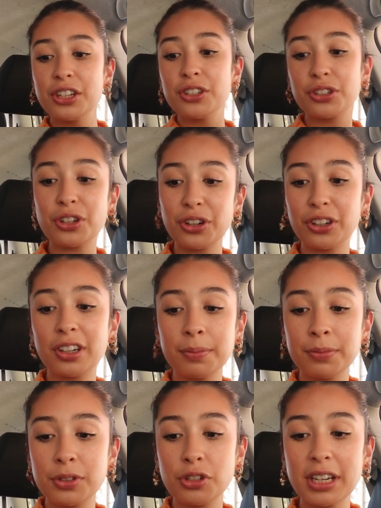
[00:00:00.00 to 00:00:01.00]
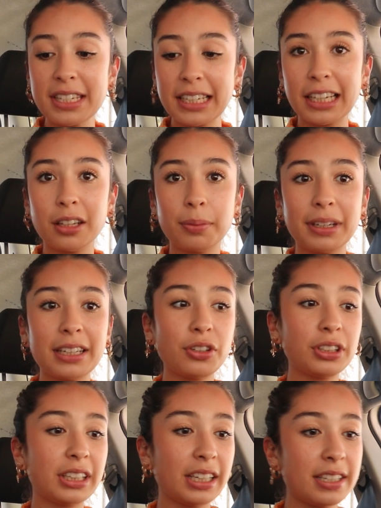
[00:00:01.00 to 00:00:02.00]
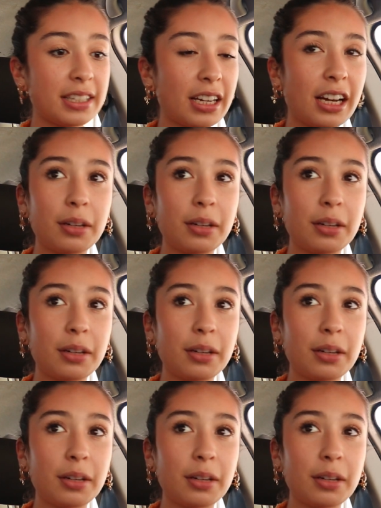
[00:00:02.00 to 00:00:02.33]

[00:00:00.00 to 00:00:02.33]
So I'm stressing a little bit. I told Calista